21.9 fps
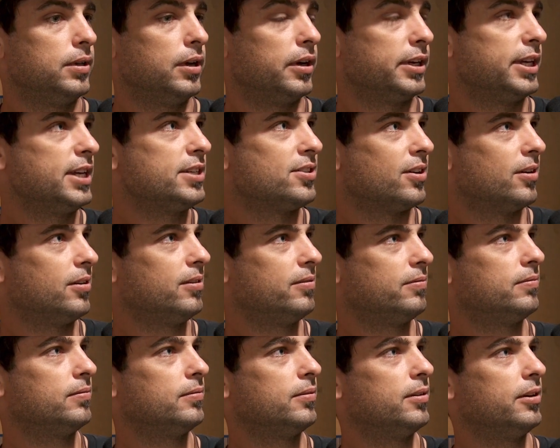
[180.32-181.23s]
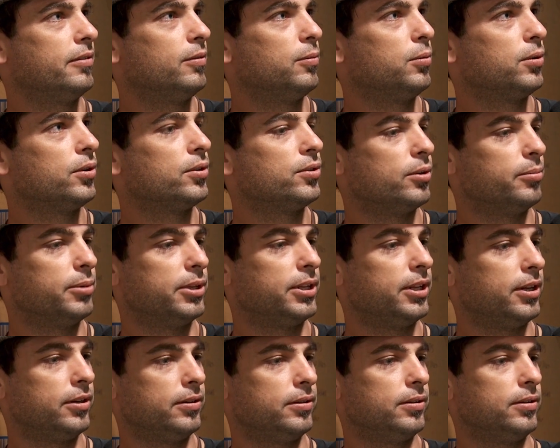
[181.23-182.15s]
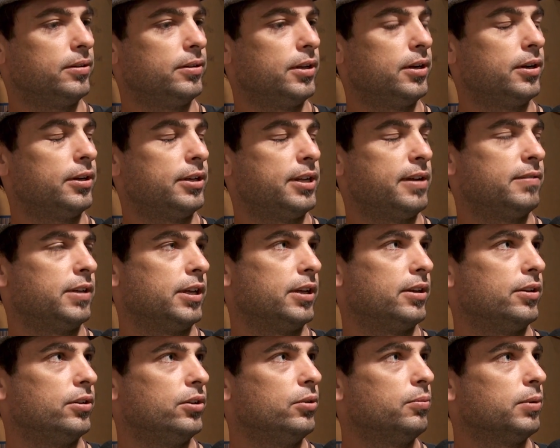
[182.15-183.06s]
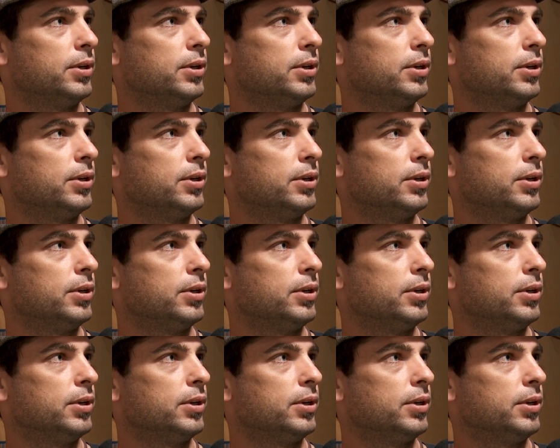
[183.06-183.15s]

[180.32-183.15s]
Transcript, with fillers: Yeah, I guess so if if I wanted to, but then then I'd have to get a new